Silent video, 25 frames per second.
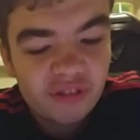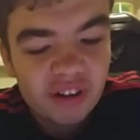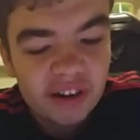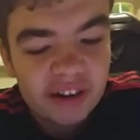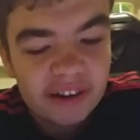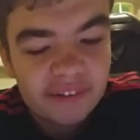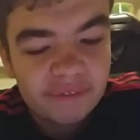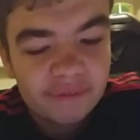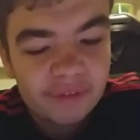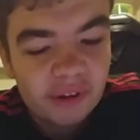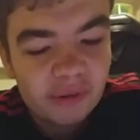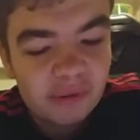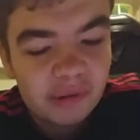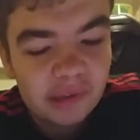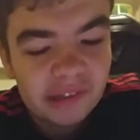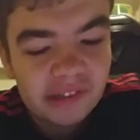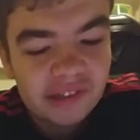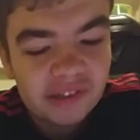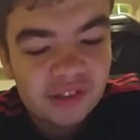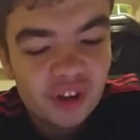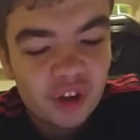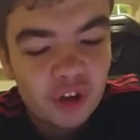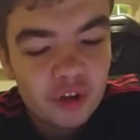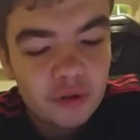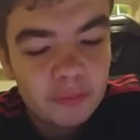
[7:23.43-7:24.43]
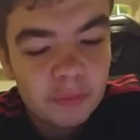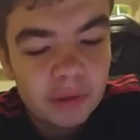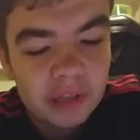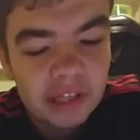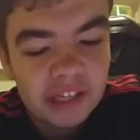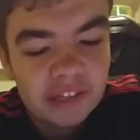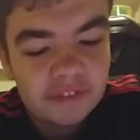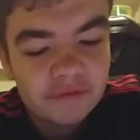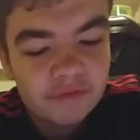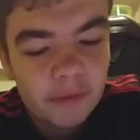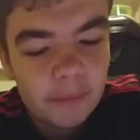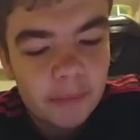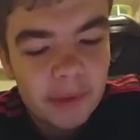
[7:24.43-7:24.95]
And if there were 2
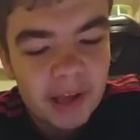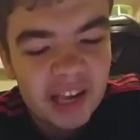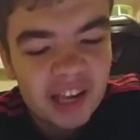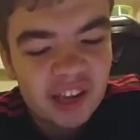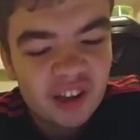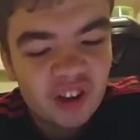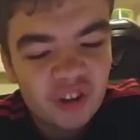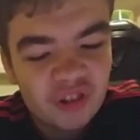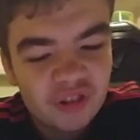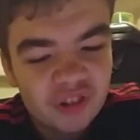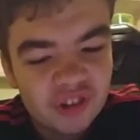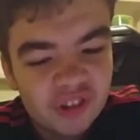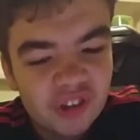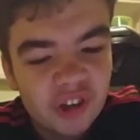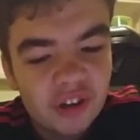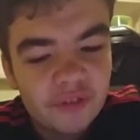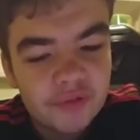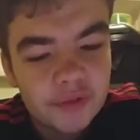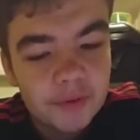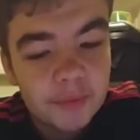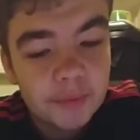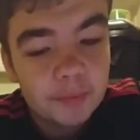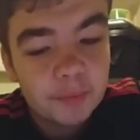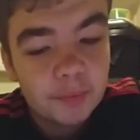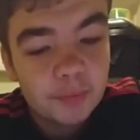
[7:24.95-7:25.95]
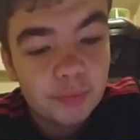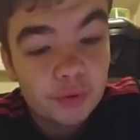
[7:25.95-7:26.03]
players for me who deserved